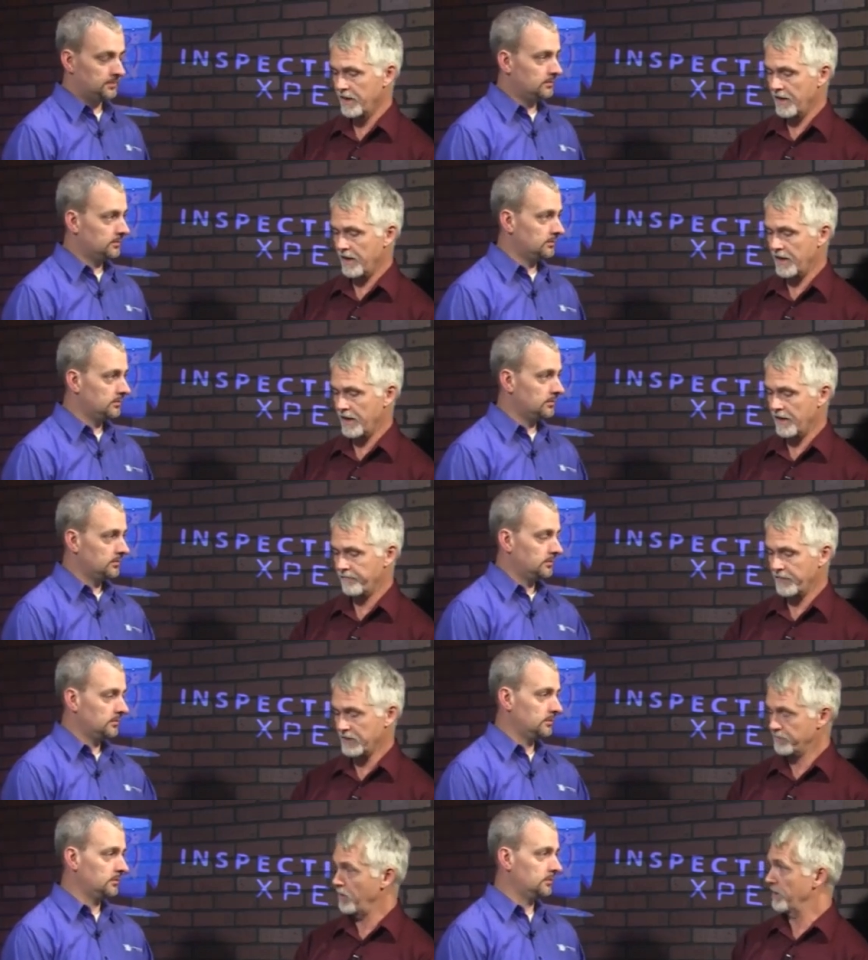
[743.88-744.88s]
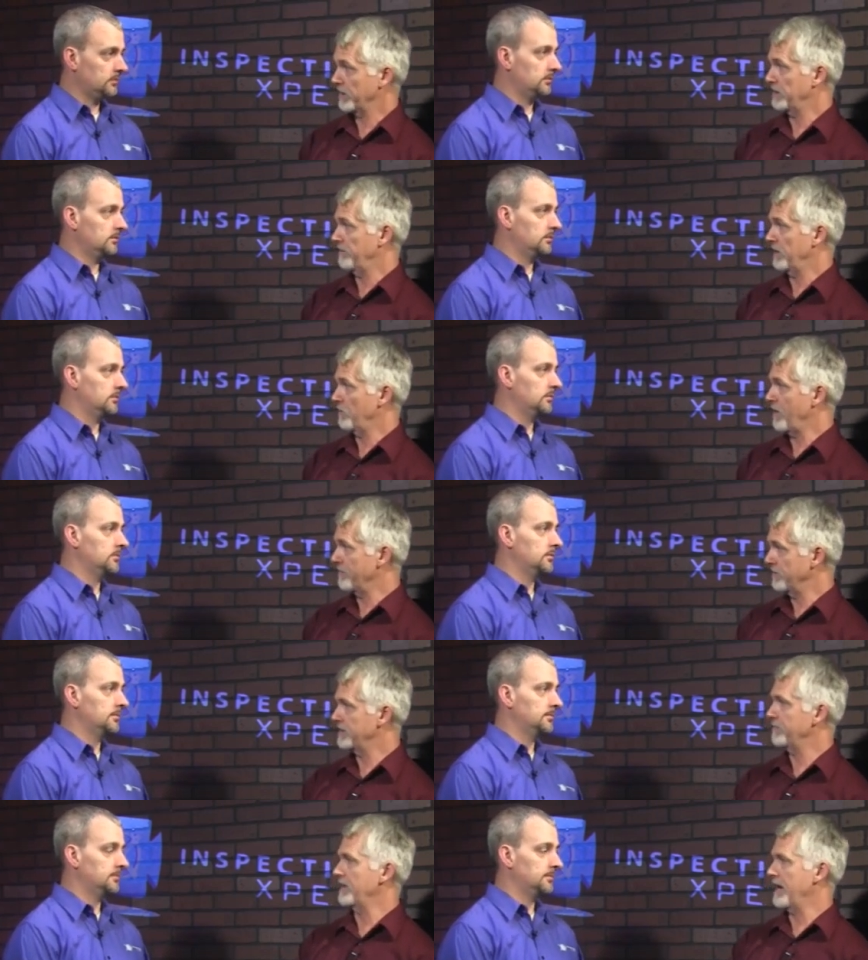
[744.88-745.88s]
Speaker 1: productivity, rather than
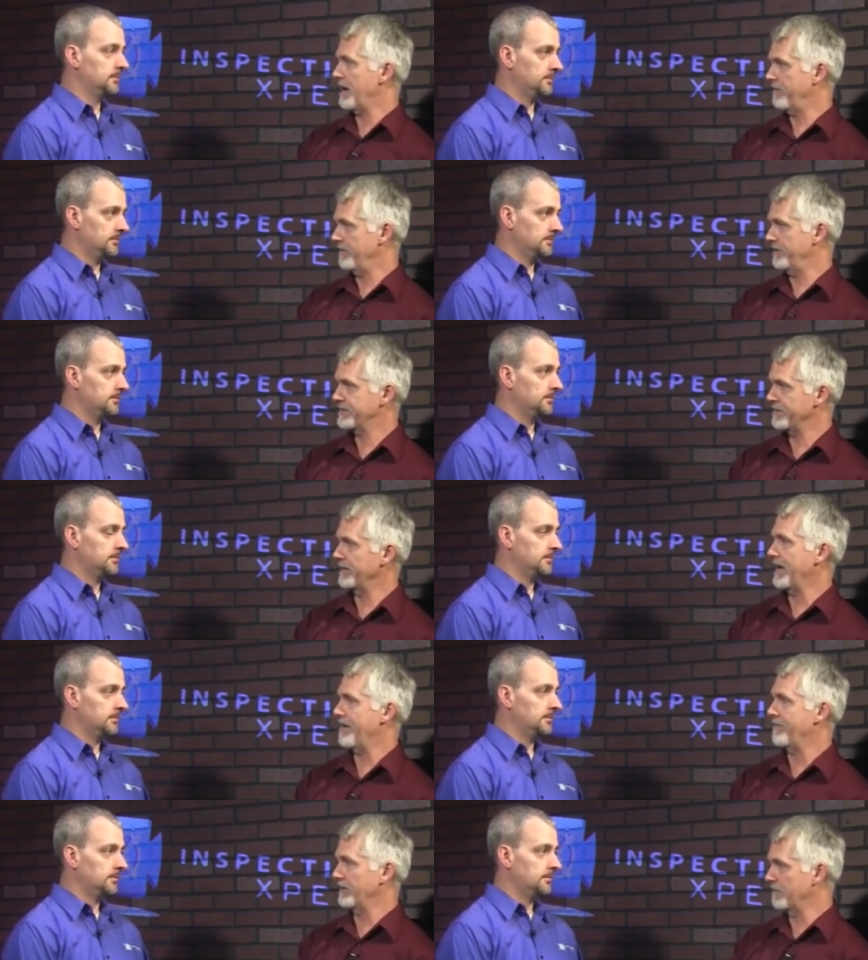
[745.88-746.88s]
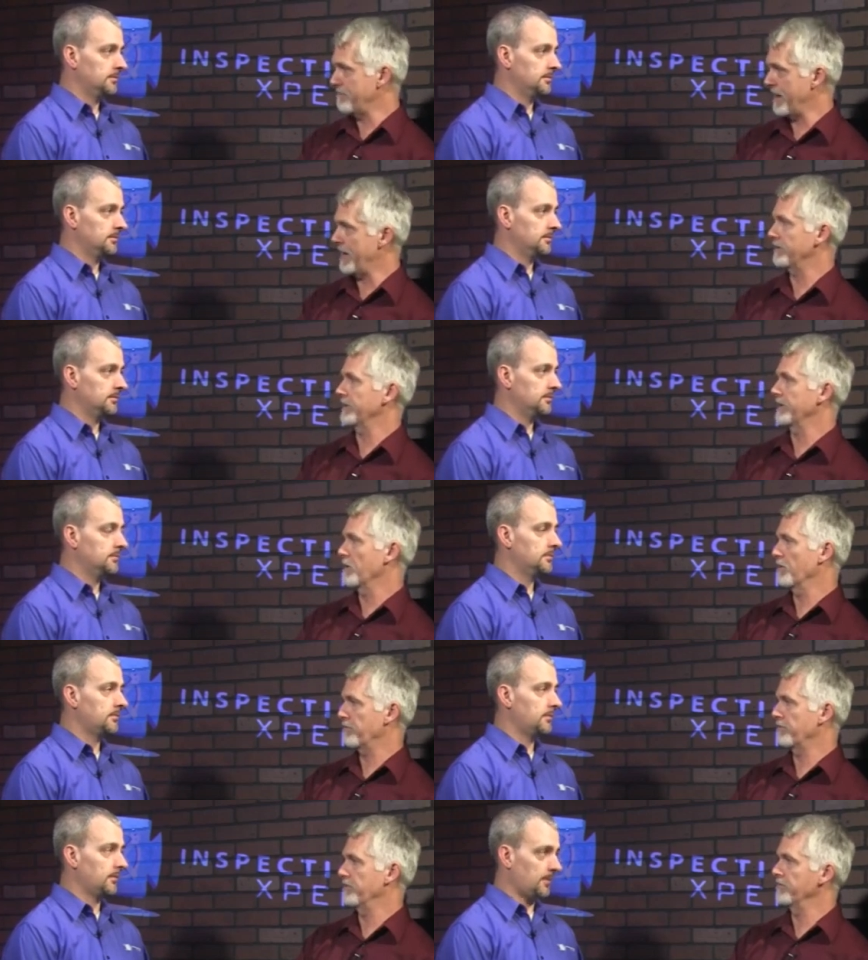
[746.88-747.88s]
somebody having to manually go
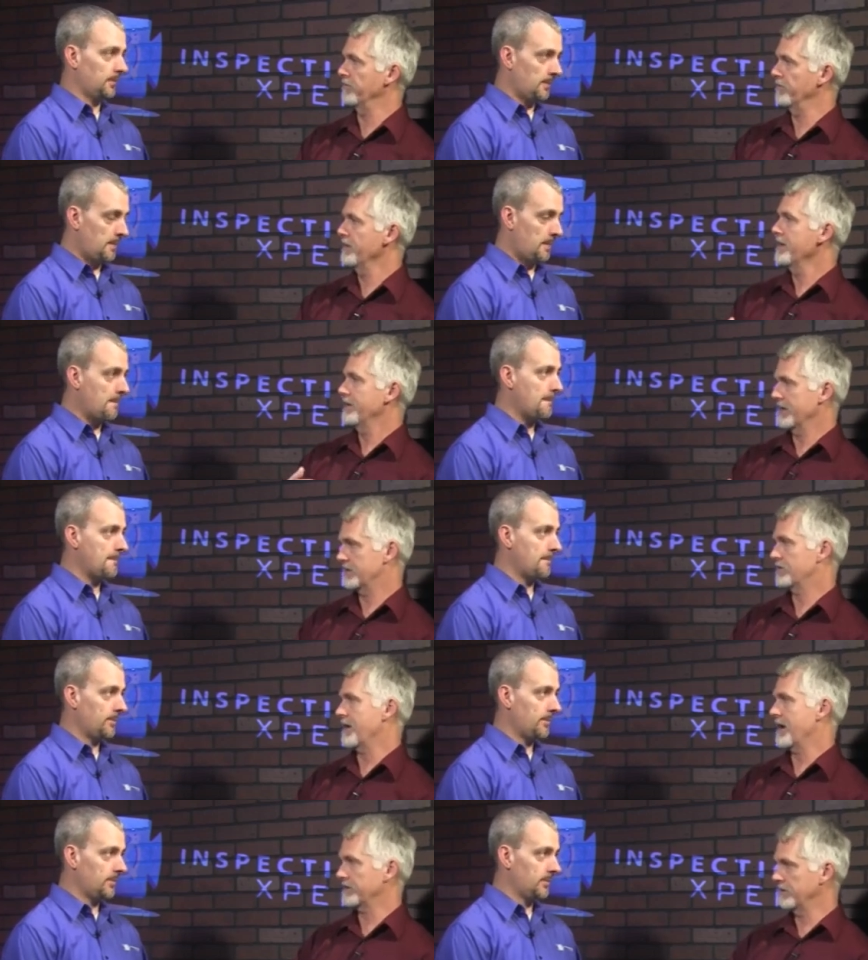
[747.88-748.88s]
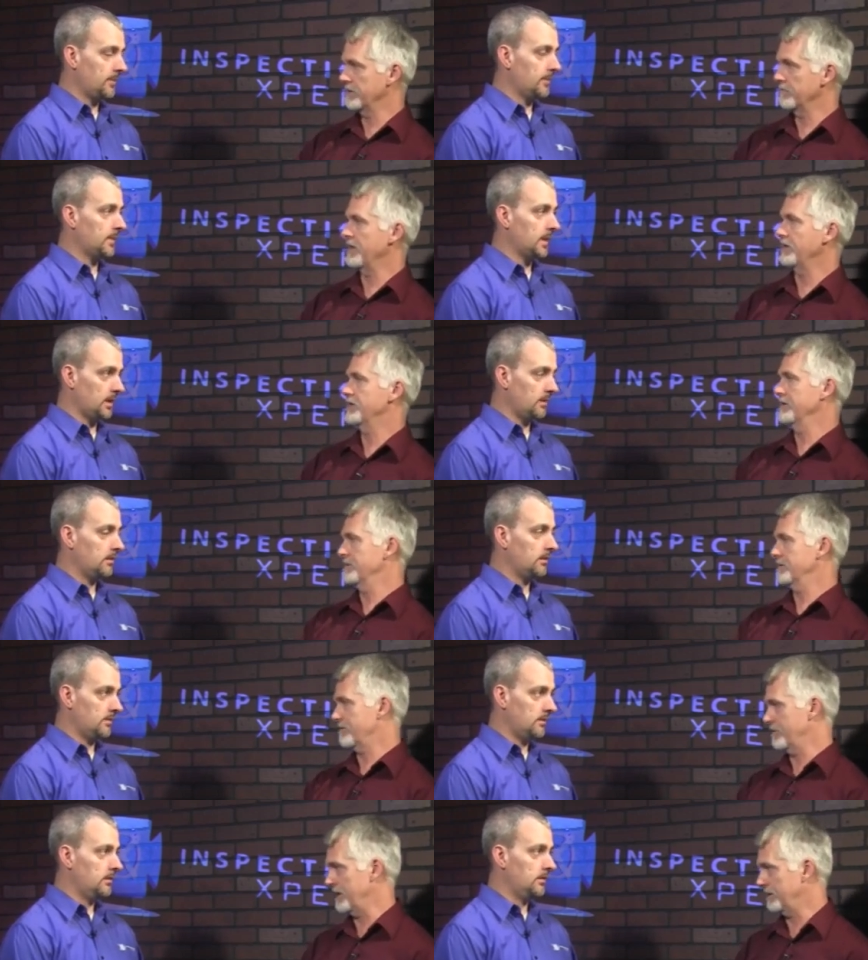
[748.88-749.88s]
through, extract the dimensions,
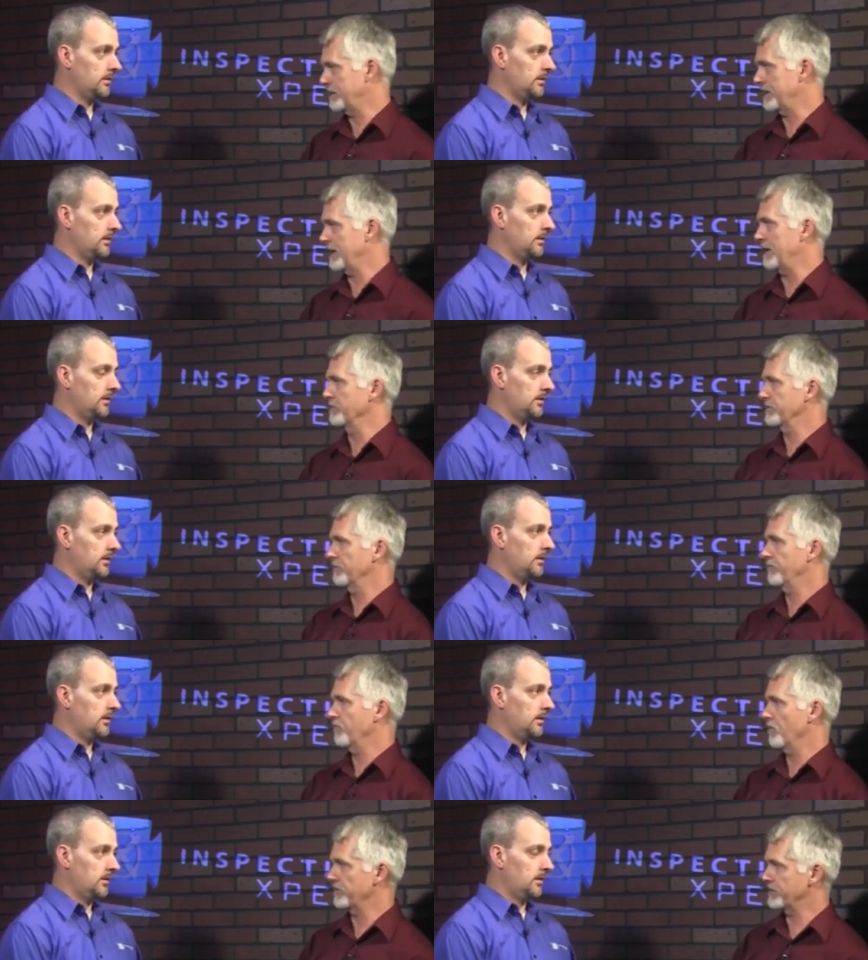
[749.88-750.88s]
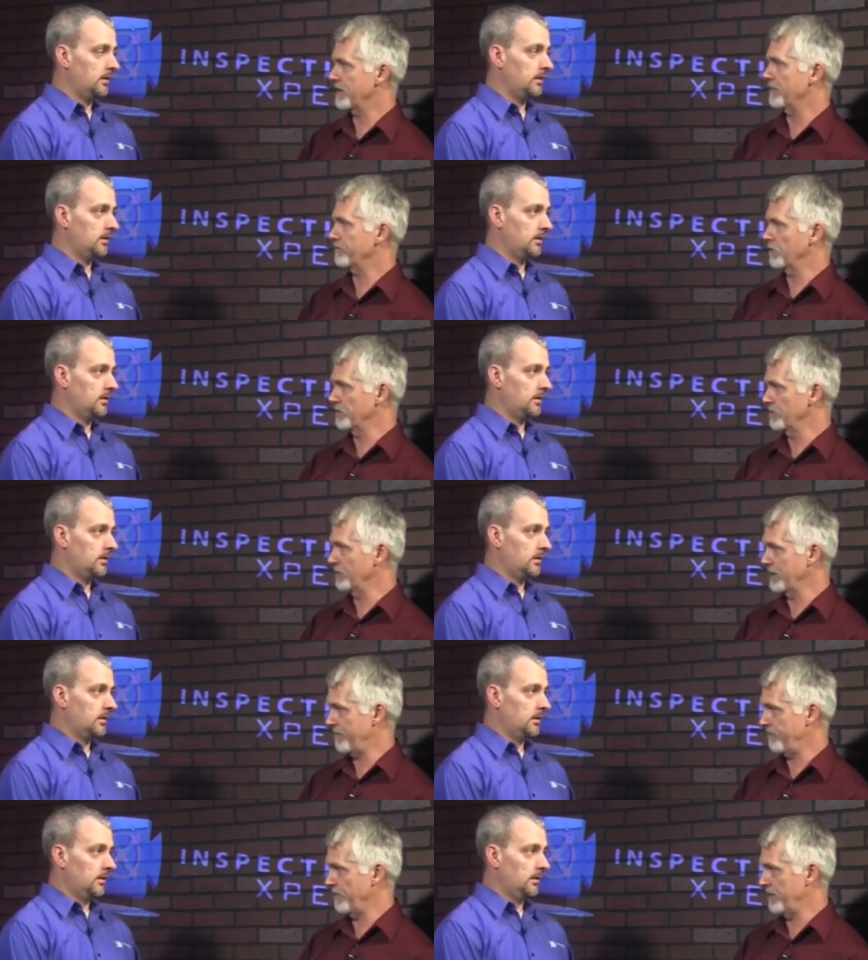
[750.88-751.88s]
create the table, so forth. The software is doing that
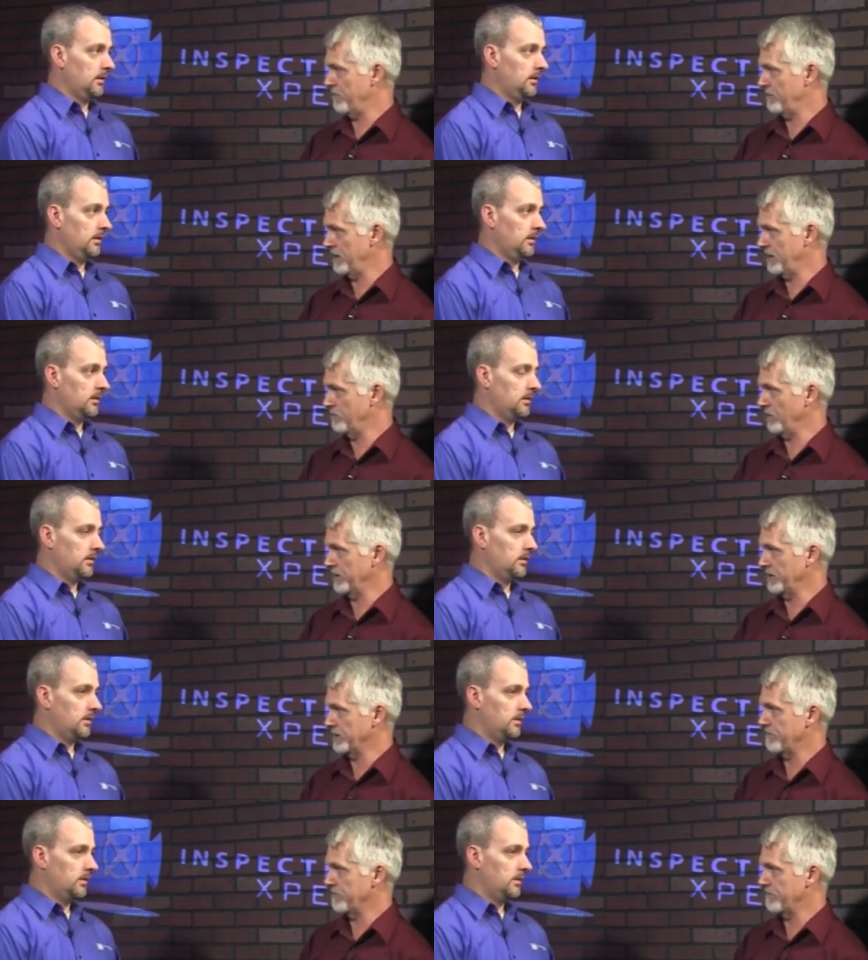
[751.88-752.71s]
for them in really just a